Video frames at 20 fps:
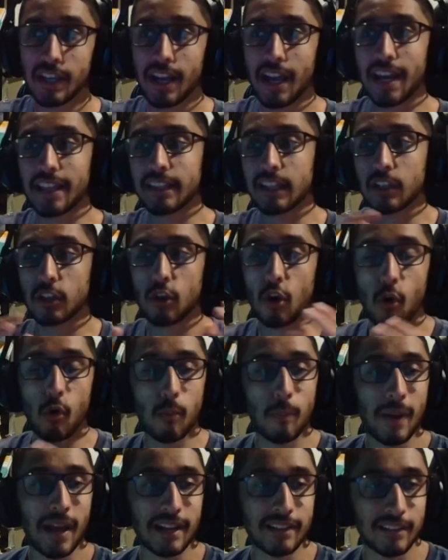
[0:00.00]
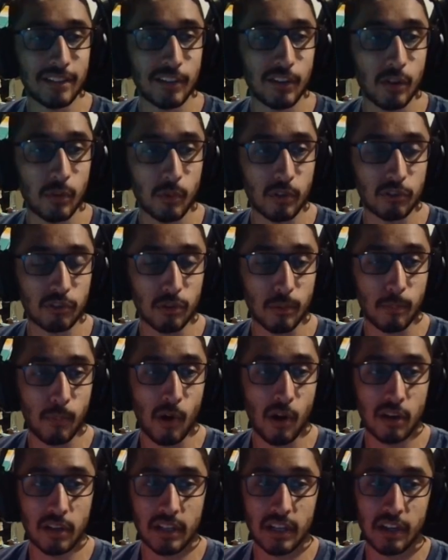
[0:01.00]
and then go back to the original
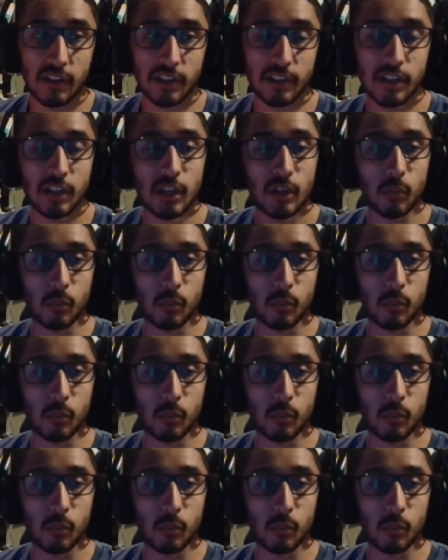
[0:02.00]
ball carrier.